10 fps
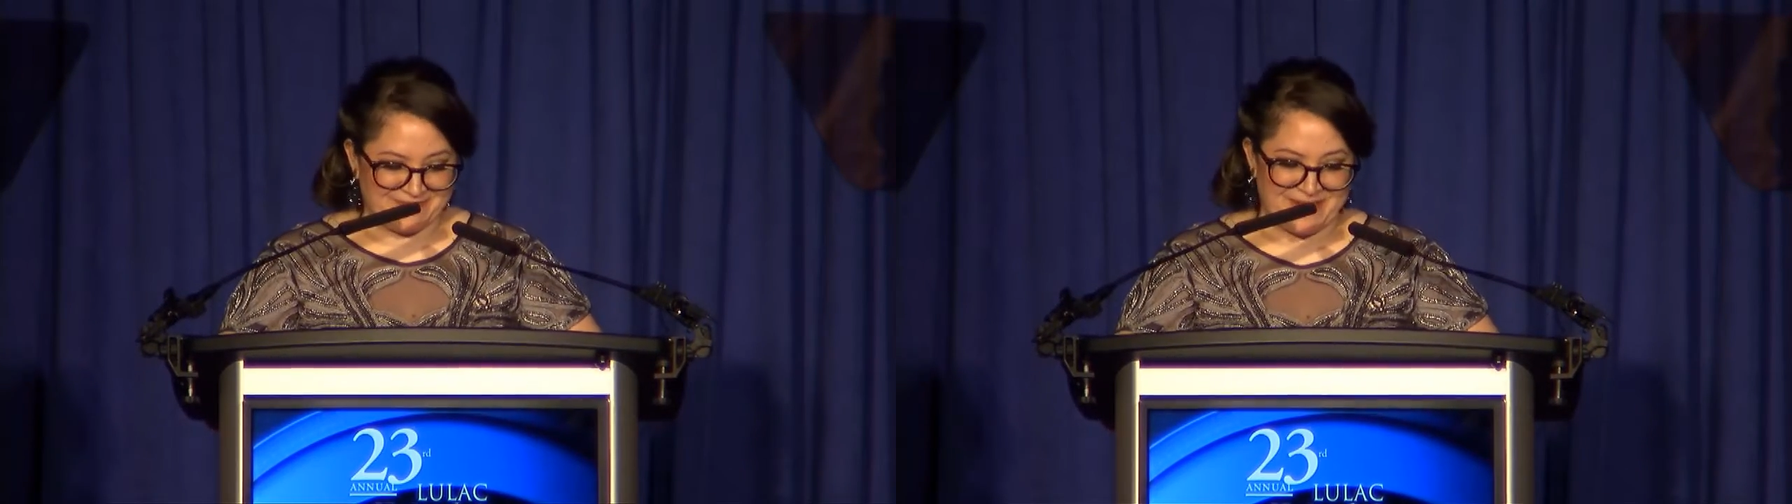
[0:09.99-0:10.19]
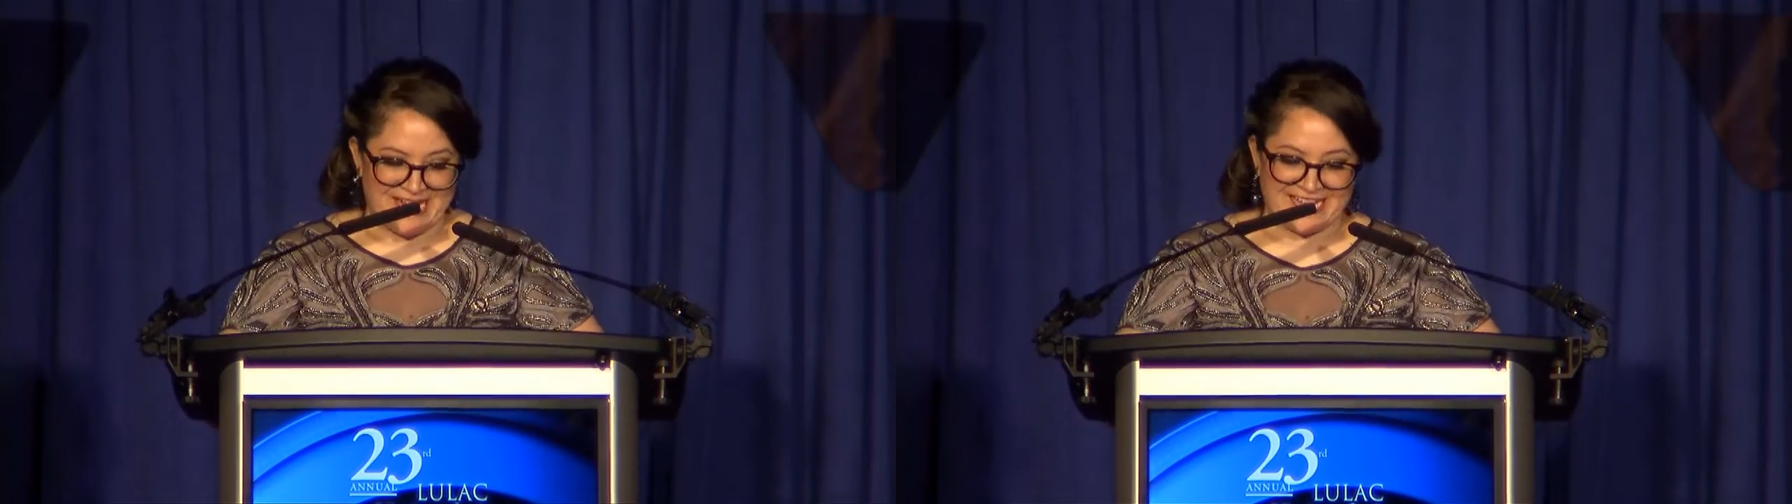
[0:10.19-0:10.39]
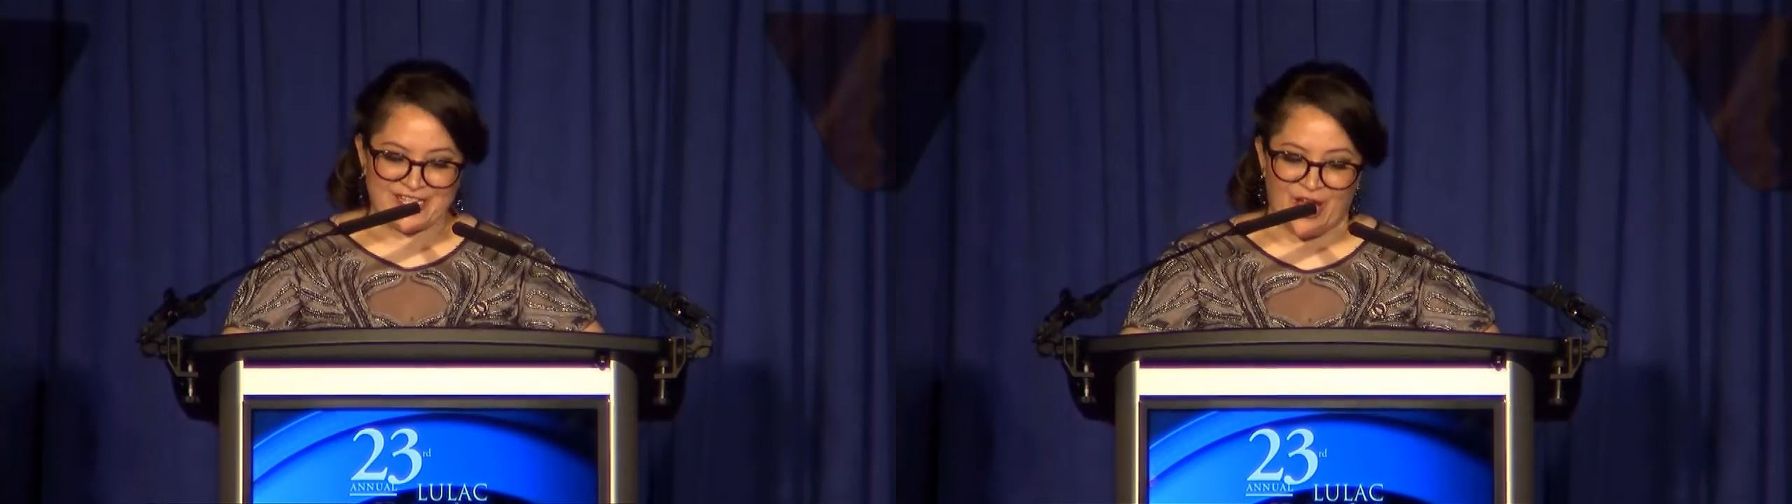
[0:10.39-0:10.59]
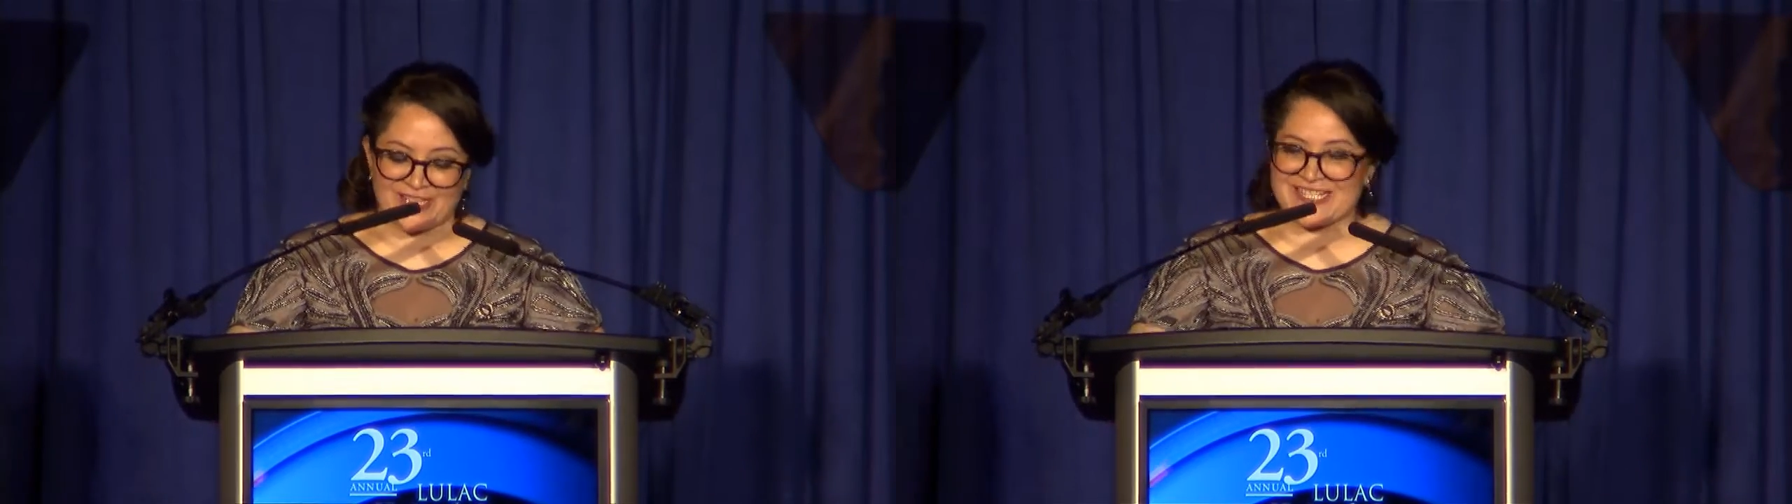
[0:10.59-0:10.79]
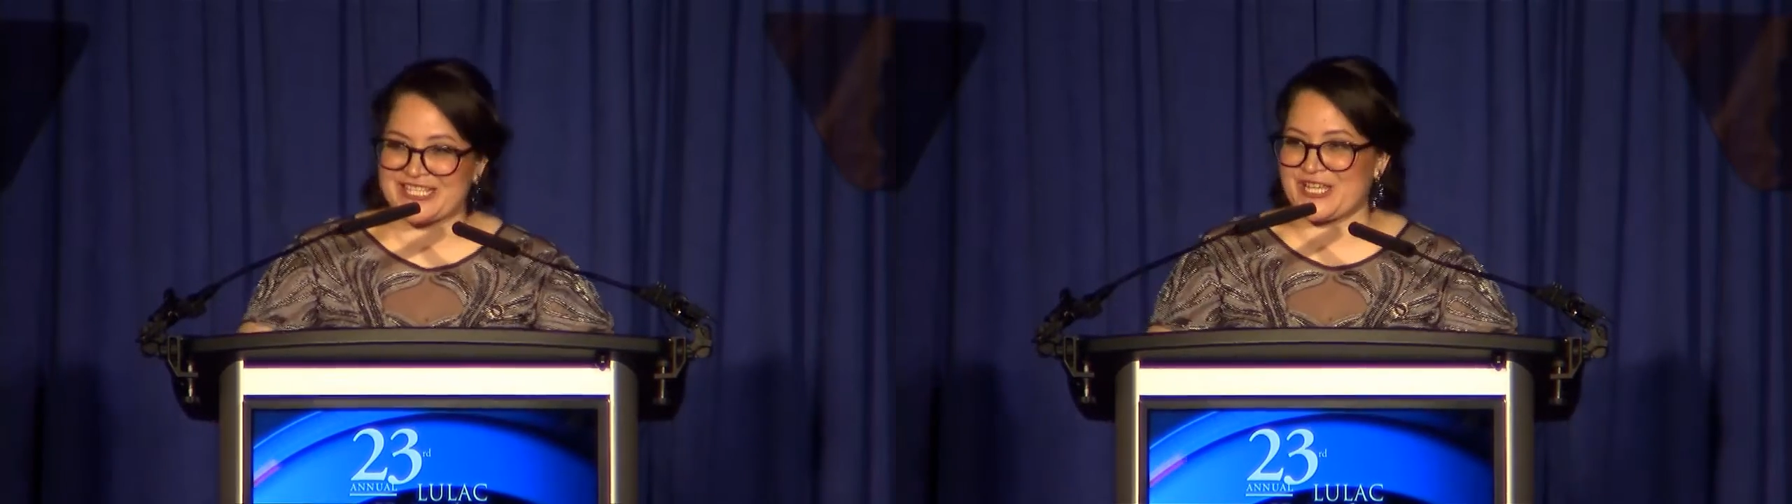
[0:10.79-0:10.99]
by
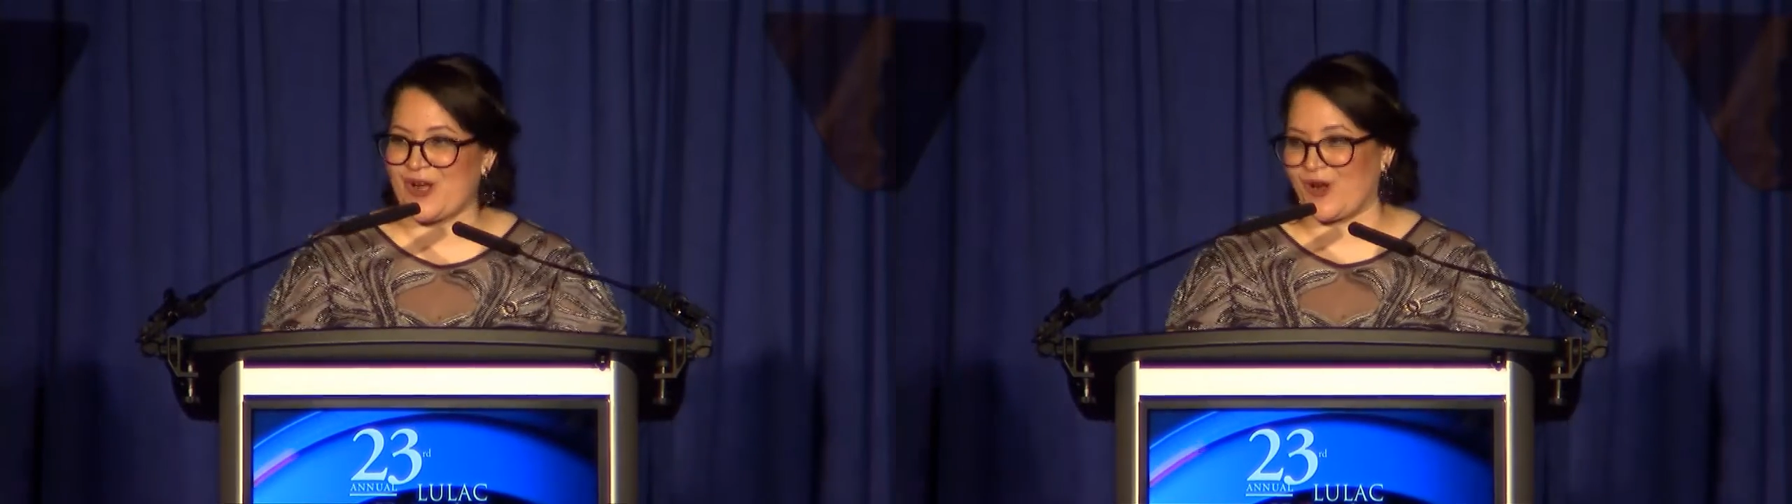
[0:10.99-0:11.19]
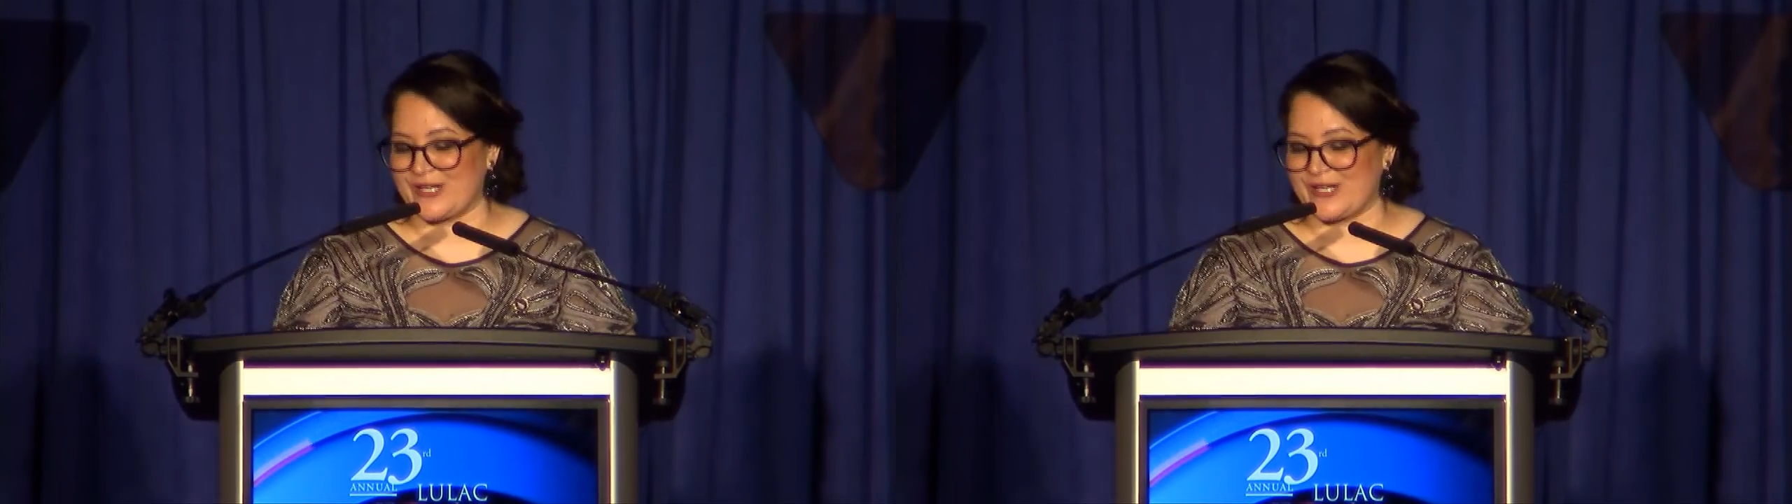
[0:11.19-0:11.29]
acknowledging our